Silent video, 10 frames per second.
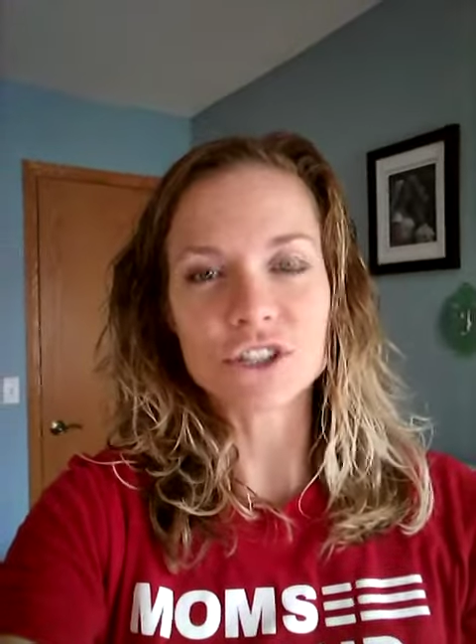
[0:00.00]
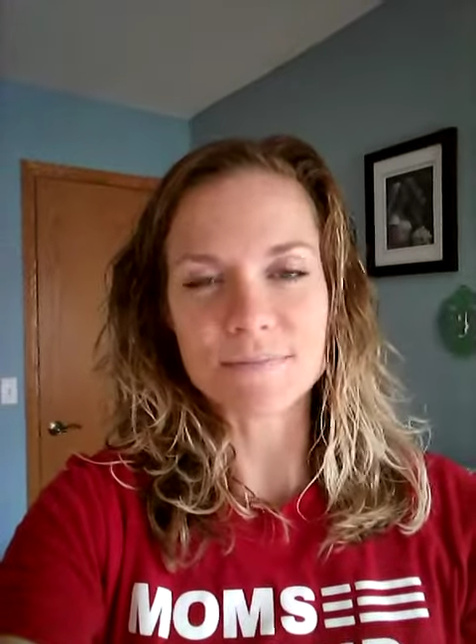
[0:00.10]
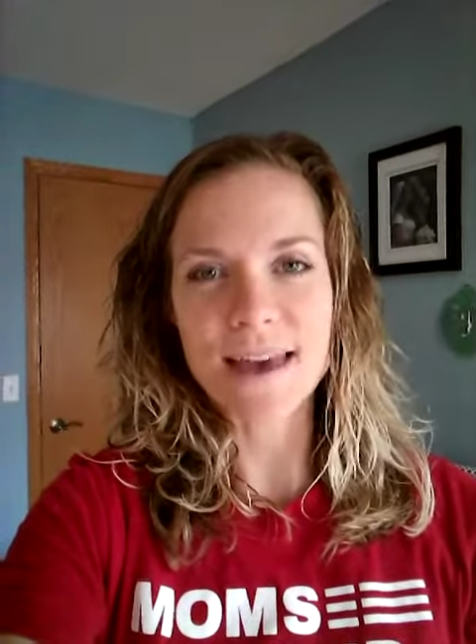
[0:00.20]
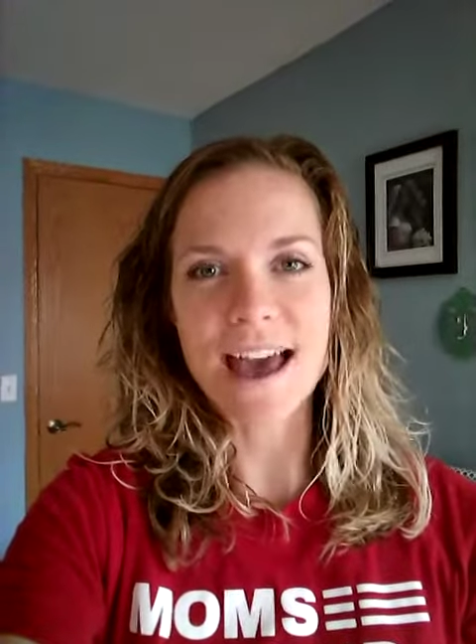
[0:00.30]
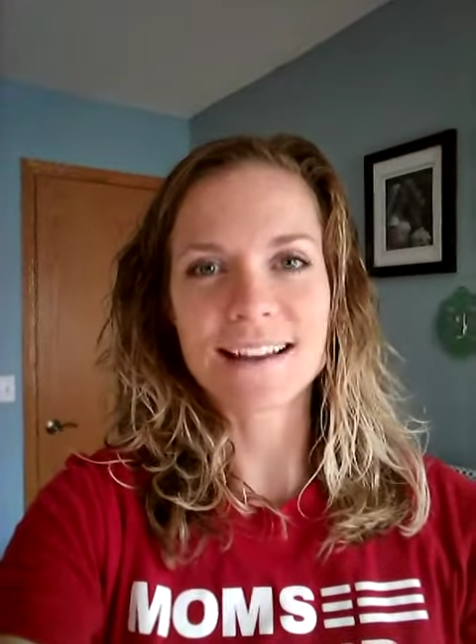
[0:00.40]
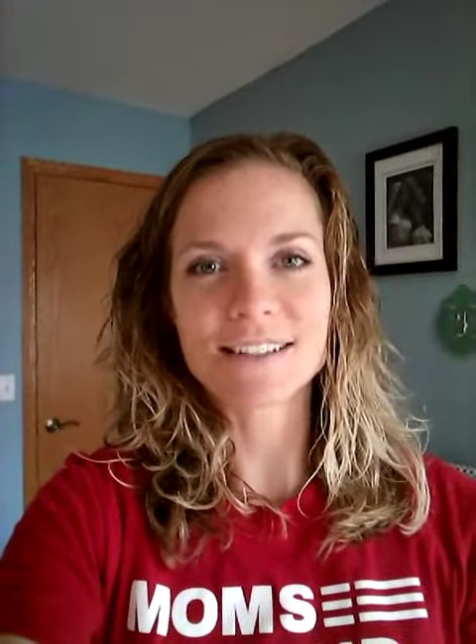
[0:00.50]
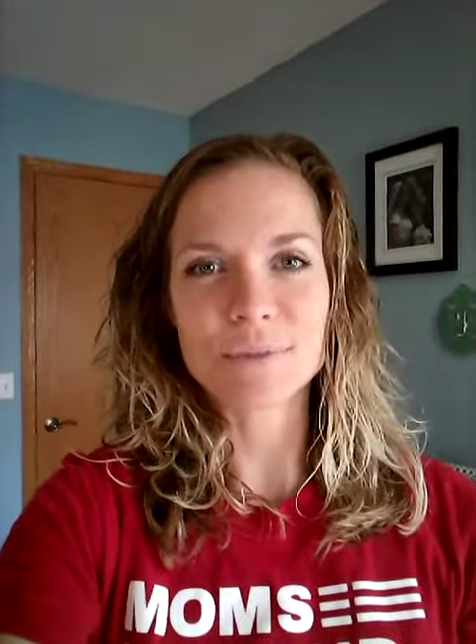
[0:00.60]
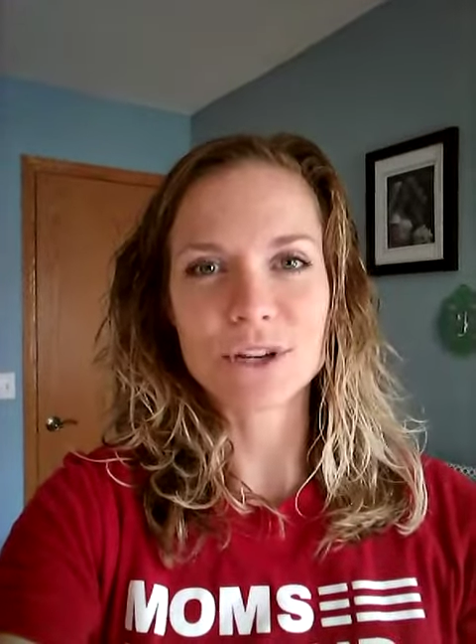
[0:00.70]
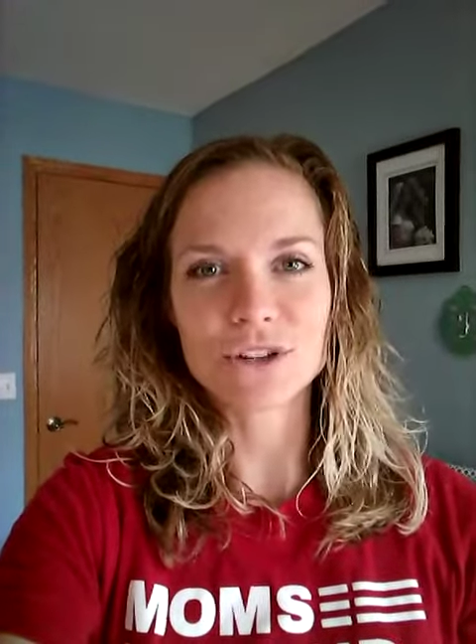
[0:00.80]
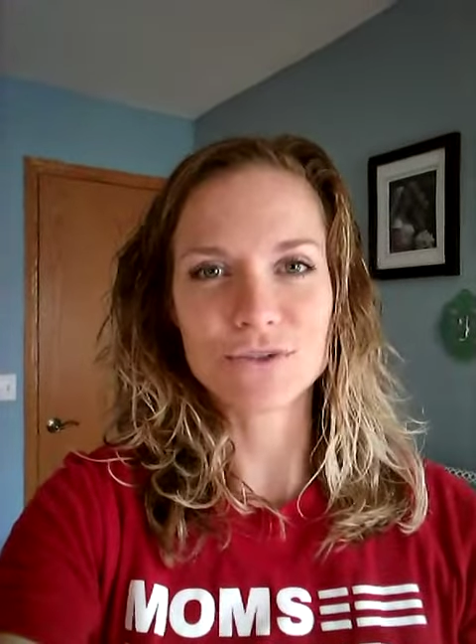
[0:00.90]
impact,
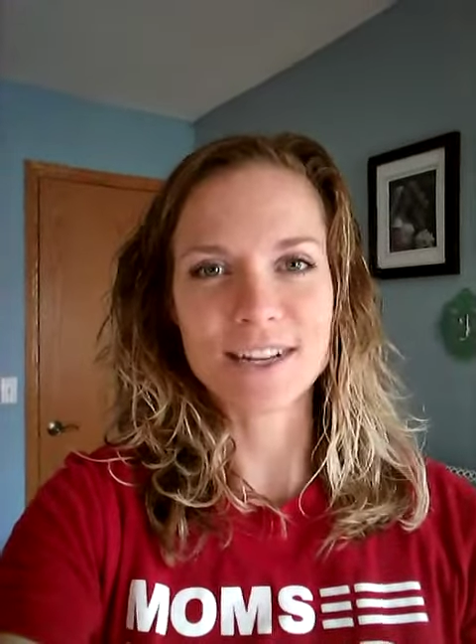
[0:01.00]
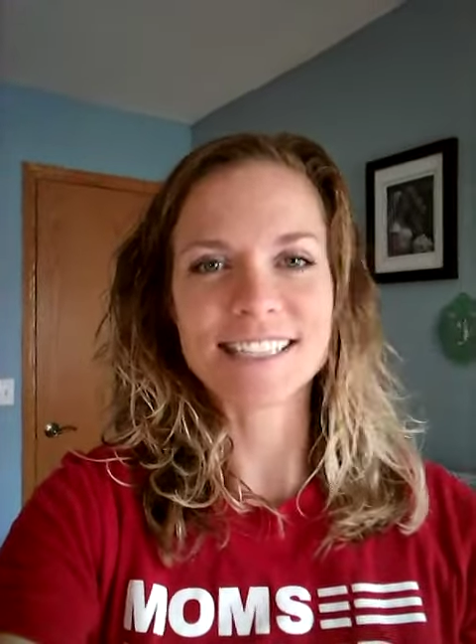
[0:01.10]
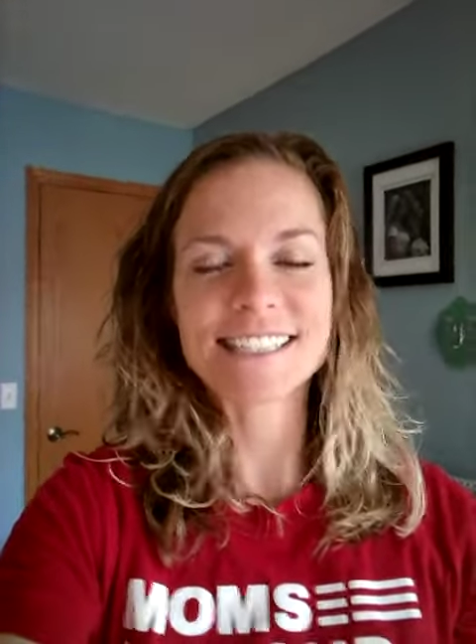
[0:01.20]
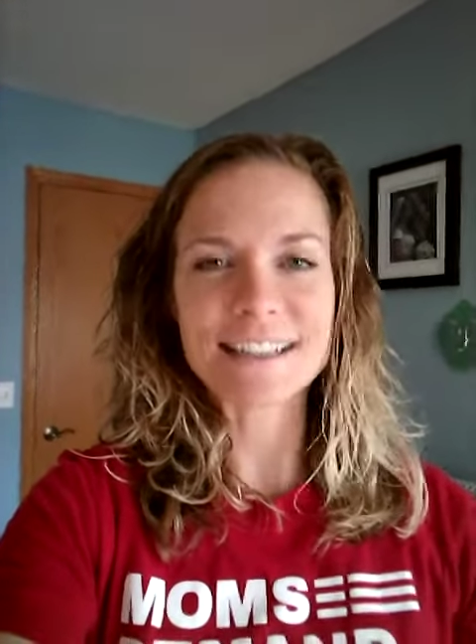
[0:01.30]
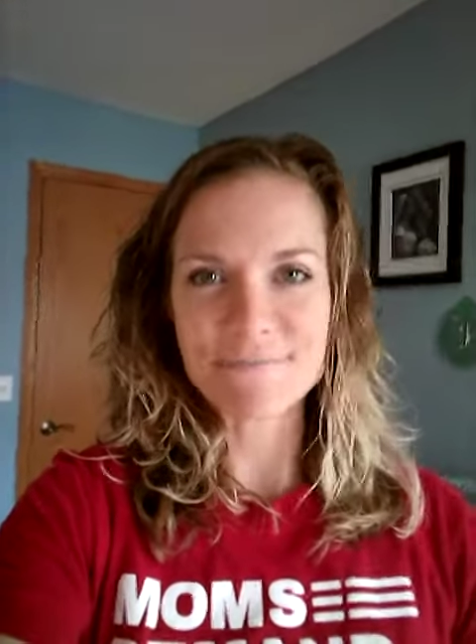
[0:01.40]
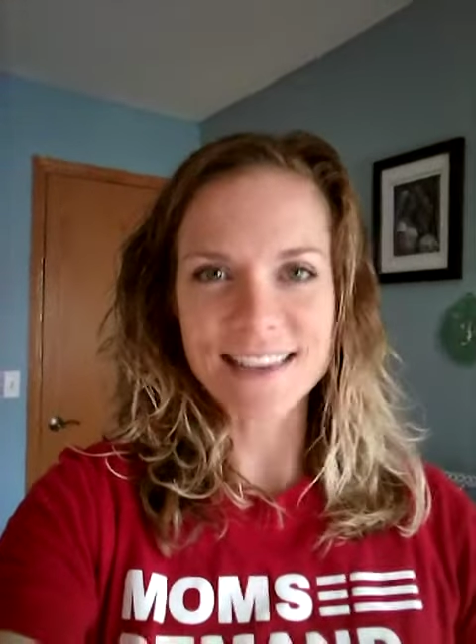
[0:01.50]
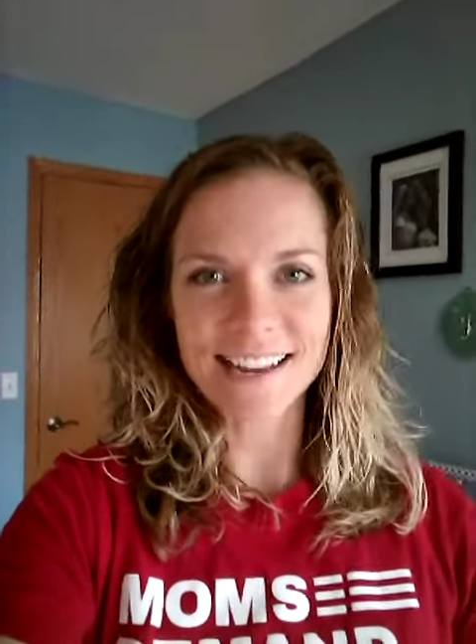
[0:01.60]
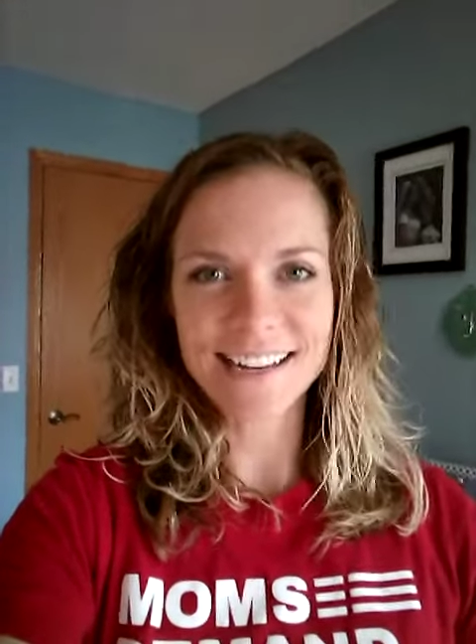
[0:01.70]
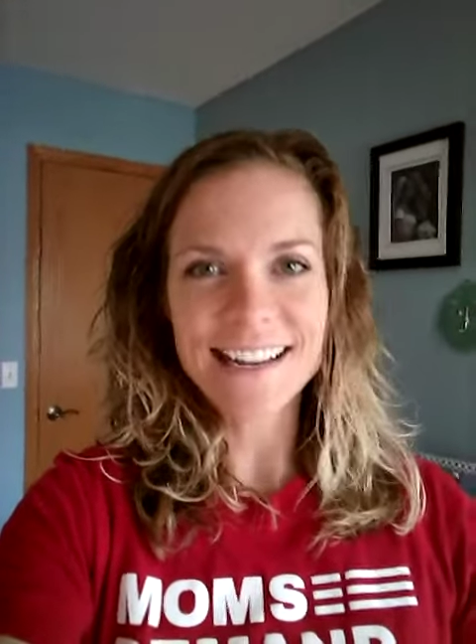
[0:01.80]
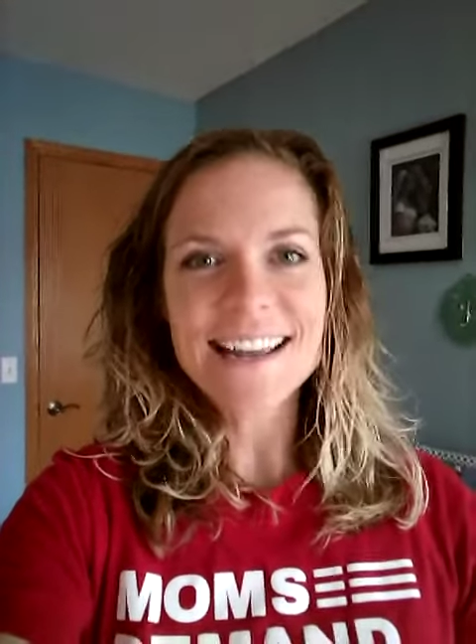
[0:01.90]
but you're doing something.